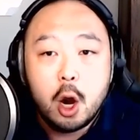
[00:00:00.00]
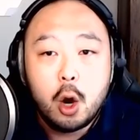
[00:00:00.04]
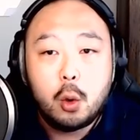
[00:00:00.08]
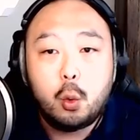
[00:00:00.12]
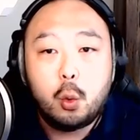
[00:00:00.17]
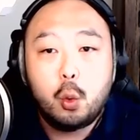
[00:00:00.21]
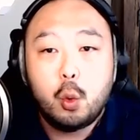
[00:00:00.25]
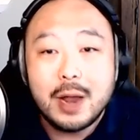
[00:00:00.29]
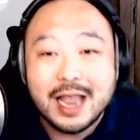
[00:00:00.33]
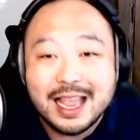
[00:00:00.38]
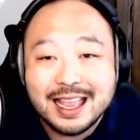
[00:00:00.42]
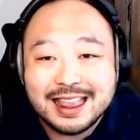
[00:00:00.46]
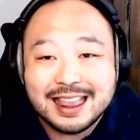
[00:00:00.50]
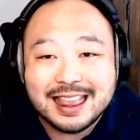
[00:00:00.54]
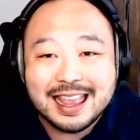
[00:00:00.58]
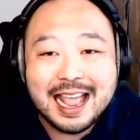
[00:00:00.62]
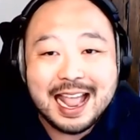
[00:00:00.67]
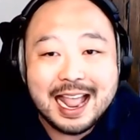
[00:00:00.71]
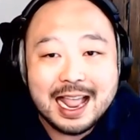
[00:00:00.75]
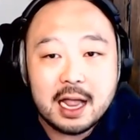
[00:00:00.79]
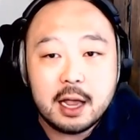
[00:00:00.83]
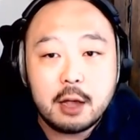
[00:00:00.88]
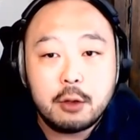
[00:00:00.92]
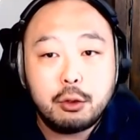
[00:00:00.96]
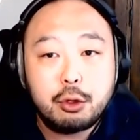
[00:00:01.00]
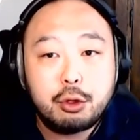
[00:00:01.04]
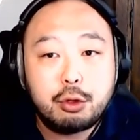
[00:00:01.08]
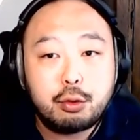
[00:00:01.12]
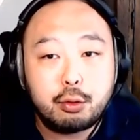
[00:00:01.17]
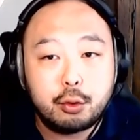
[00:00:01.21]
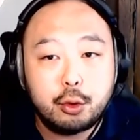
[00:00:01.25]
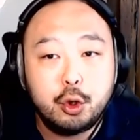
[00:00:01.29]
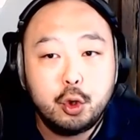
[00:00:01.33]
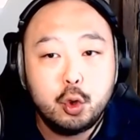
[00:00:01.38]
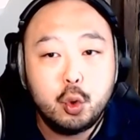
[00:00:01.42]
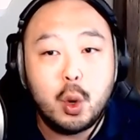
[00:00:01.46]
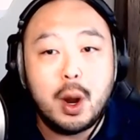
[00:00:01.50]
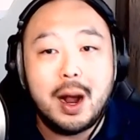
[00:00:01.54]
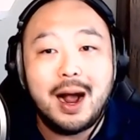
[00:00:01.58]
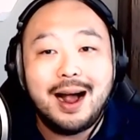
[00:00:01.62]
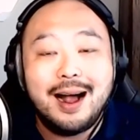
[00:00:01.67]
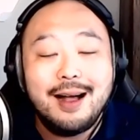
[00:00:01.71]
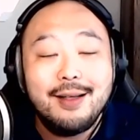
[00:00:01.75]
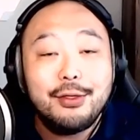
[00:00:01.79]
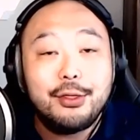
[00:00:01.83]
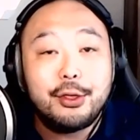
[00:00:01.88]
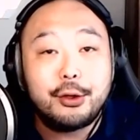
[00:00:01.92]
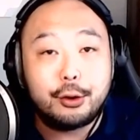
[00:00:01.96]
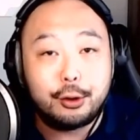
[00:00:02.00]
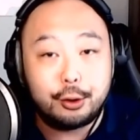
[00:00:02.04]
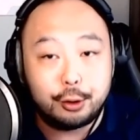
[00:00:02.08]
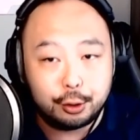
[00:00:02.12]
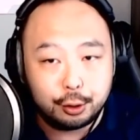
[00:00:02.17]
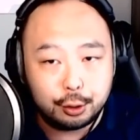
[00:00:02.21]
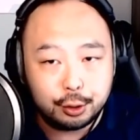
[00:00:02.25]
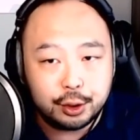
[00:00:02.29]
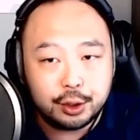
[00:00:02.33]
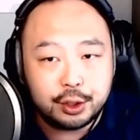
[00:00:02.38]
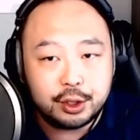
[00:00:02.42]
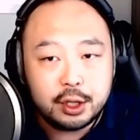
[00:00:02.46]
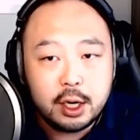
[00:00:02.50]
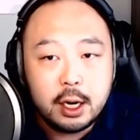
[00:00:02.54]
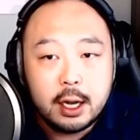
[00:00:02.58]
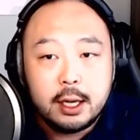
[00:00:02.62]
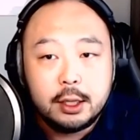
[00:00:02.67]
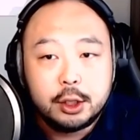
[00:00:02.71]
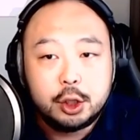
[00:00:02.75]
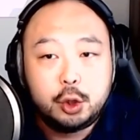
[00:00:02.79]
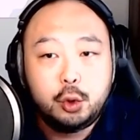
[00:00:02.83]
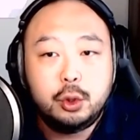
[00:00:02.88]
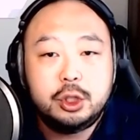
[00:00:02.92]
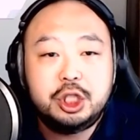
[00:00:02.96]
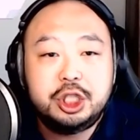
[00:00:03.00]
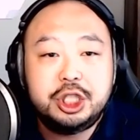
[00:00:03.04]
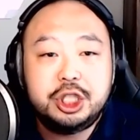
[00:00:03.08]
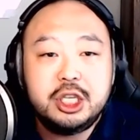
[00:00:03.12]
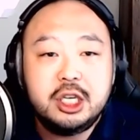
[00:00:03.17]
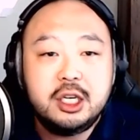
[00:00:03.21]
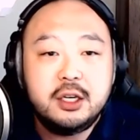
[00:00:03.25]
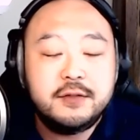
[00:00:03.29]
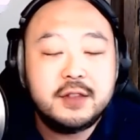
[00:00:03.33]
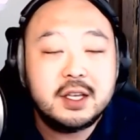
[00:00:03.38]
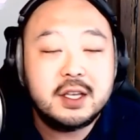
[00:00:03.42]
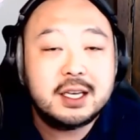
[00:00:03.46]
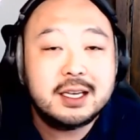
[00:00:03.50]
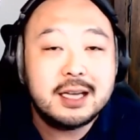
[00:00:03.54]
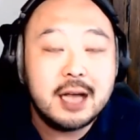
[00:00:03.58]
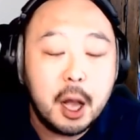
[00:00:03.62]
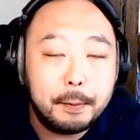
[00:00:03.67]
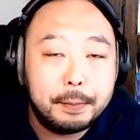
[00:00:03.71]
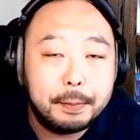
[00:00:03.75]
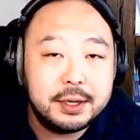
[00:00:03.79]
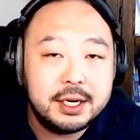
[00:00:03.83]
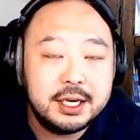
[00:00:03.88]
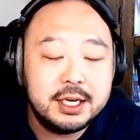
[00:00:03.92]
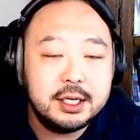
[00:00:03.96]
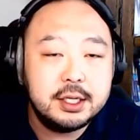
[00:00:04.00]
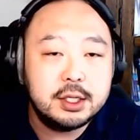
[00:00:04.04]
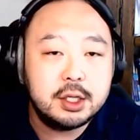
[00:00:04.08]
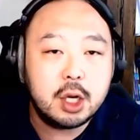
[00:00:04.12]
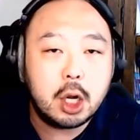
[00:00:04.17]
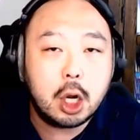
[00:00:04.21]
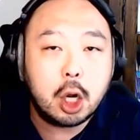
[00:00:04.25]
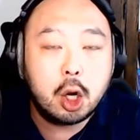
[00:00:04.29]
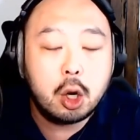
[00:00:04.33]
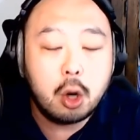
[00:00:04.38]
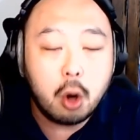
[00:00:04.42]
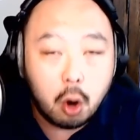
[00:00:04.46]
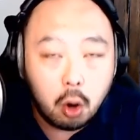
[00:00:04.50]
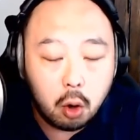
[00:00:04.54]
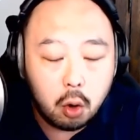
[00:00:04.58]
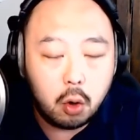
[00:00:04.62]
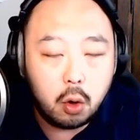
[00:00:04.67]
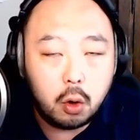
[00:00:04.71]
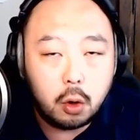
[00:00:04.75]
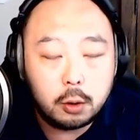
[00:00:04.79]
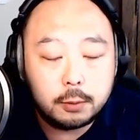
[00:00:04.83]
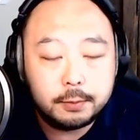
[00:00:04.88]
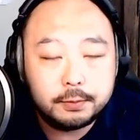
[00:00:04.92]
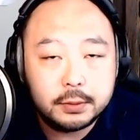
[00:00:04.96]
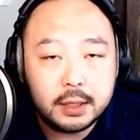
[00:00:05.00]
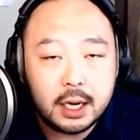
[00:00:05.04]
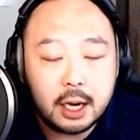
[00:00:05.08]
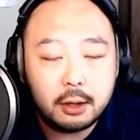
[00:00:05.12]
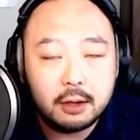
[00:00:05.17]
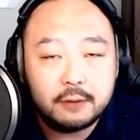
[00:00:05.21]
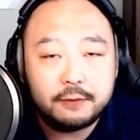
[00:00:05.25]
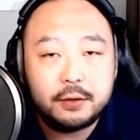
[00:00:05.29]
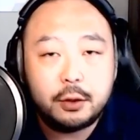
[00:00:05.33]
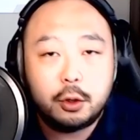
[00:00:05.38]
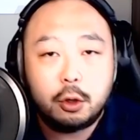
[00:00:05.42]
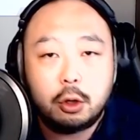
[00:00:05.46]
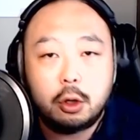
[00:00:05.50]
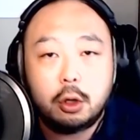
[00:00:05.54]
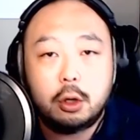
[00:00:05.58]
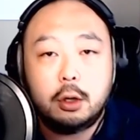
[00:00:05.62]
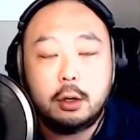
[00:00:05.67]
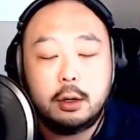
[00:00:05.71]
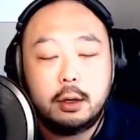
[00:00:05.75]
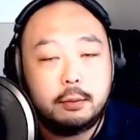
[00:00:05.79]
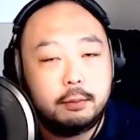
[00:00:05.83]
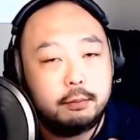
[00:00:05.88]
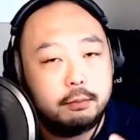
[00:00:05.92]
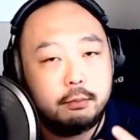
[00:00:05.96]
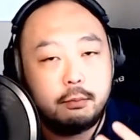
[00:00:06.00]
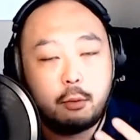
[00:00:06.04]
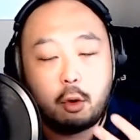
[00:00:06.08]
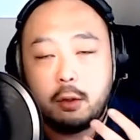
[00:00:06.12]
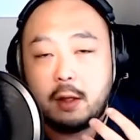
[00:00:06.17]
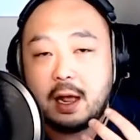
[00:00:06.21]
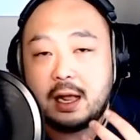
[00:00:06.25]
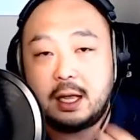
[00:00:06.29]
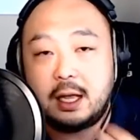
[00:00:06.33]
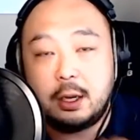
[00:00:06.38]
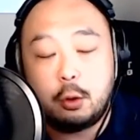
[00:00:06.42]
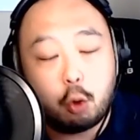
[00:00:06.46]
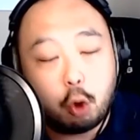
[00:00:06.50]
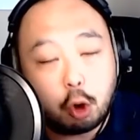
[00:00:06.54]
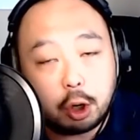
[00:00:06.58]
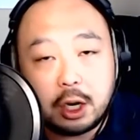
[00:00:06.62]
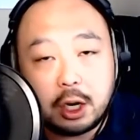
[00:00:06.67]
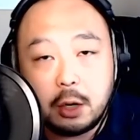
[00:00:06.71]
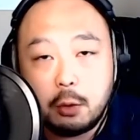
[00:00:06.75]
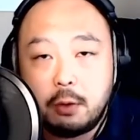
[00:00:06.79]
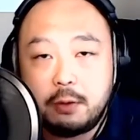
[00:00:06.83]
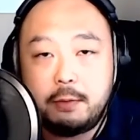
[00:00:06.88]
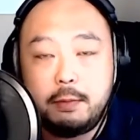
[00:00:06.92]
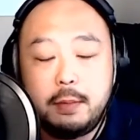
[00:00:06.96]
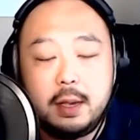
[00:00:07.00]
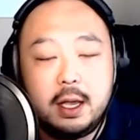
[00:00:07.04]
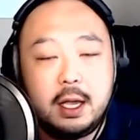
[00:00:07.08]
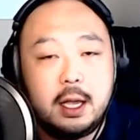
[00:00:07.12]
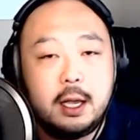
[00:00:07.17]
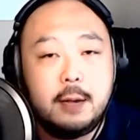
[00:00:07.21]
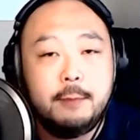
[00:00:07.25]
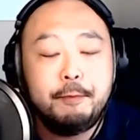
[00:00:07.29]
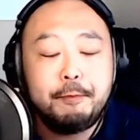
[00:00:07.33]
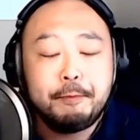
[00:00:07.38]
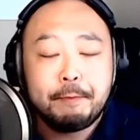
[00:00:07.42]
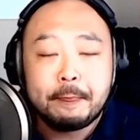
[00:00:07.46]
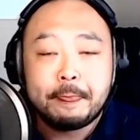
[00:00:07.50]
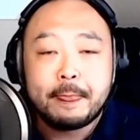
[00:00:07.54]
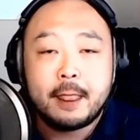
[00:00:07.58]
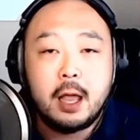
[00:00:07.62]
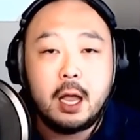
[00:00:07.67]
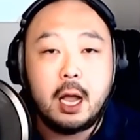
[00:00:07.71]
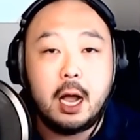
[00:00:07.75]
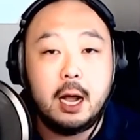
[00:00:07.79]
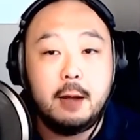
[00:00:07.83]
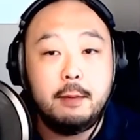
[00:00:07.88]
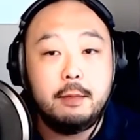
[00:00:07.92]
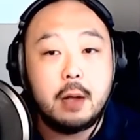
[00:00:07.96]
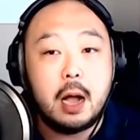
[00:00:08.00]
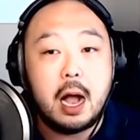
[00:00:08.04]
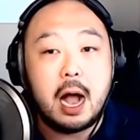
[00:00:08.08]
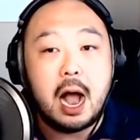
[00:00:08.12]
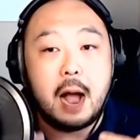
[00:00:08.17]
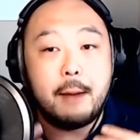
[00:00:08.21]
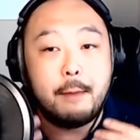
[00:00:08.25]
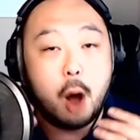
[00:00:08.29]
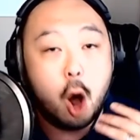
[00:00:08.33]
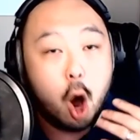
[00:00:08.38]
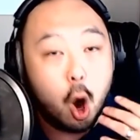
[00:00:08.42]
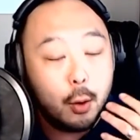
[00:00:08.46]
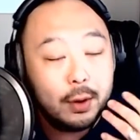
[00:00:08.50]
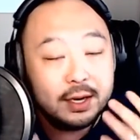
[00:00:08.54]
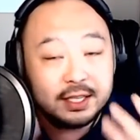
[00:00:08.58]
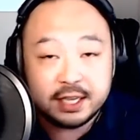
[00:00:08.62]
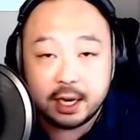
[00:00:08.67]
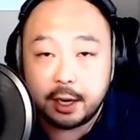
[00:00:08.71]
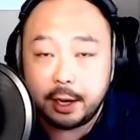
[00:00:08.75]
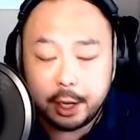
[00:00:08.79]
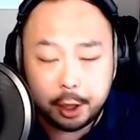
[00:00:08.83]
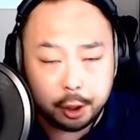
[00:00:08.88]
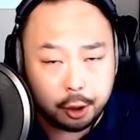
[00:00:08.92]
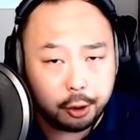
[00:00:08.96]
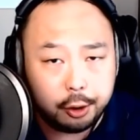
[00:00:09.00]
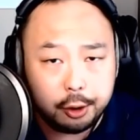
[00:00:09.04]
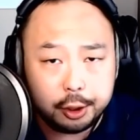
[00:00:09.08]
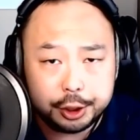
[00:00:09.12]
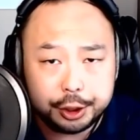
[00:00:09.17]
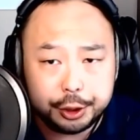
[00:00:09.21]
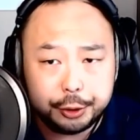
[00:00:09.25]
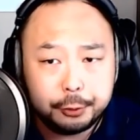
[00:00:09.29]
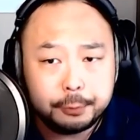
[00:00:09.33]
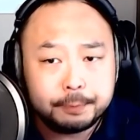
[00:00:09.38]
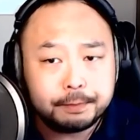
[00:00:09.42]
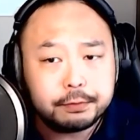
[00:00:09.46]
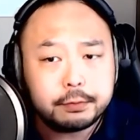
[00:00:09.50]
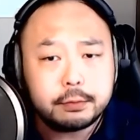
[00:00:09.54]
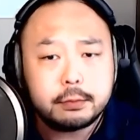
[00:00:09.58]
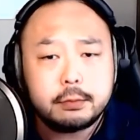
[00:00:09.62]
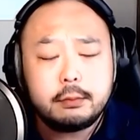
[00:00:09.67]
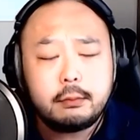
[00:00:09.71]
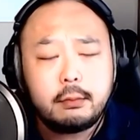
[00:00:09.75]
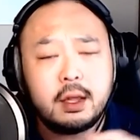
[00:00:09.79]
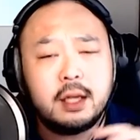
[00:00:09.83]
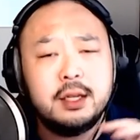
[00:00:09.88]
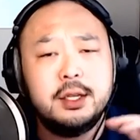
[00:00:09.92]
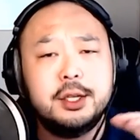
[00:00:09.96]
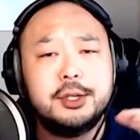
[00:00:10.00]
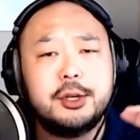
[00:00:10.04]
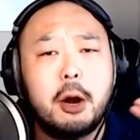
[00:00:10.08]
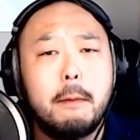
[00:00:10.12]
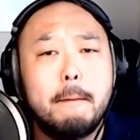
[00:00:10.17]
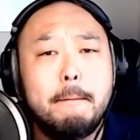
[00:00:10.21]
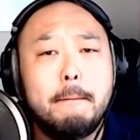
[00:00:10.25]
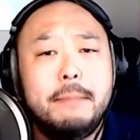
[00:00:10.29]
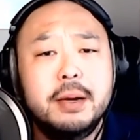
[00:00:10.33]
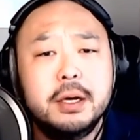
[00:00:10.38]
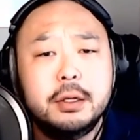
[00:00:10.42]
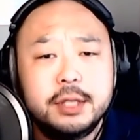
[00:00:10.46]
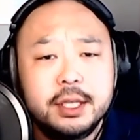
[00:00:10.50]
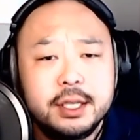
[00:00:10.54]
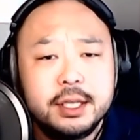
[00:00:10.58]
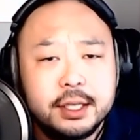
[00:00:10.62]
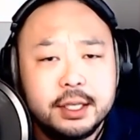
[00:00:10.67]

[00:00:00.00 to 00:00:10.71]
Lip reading: with and through others to achieve the company's goal. Now, if you're more likely working with me, I'm always going to encourage you to start building